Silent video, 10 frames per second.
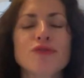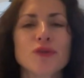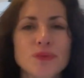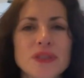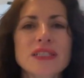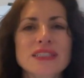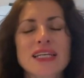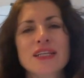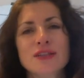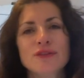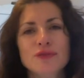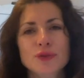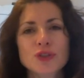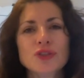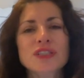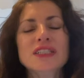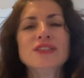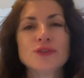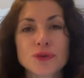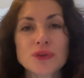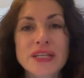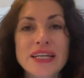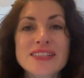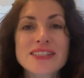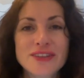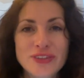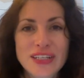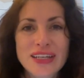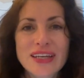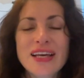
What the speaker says: for real estate in the future is creativity.